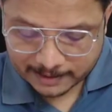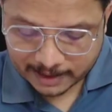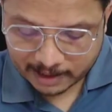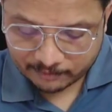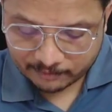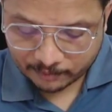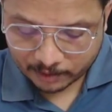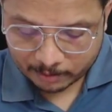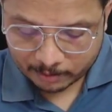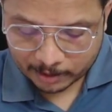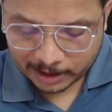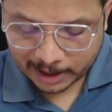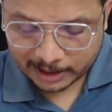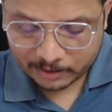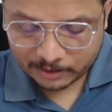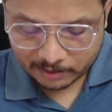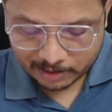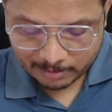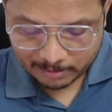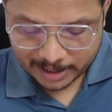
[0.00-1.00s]
same formula and
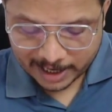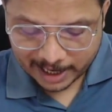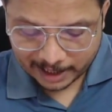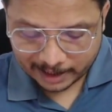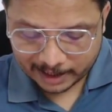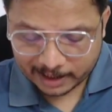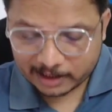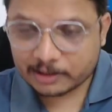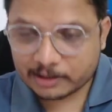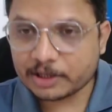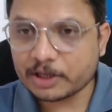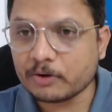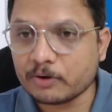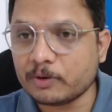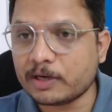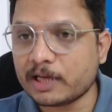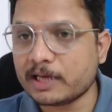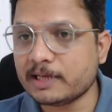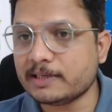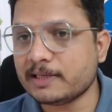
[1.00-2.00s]
you will be getting
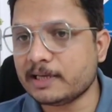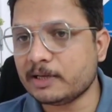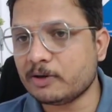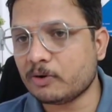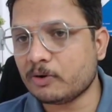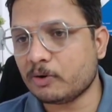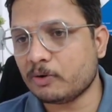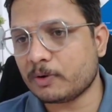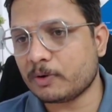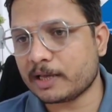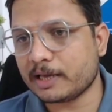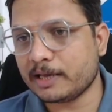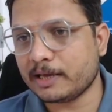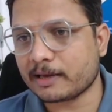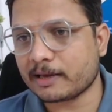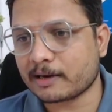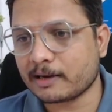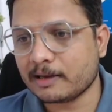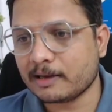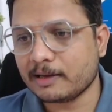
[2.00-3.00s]
new T zero over
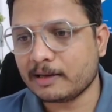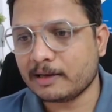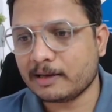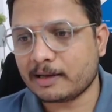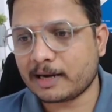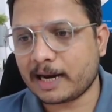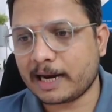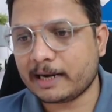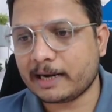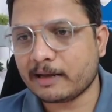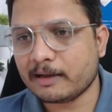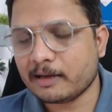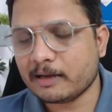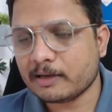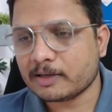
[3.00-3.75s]
here, right?